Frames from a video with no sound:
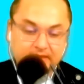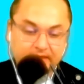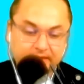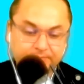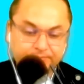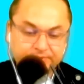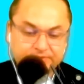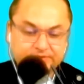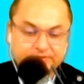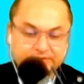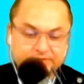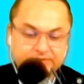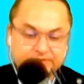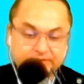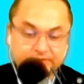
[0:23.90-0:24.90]
and
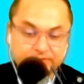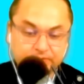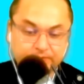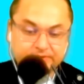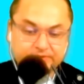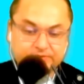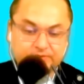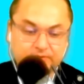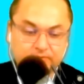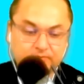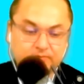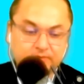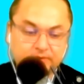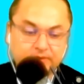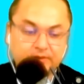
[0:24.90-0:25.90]
persist in doing so.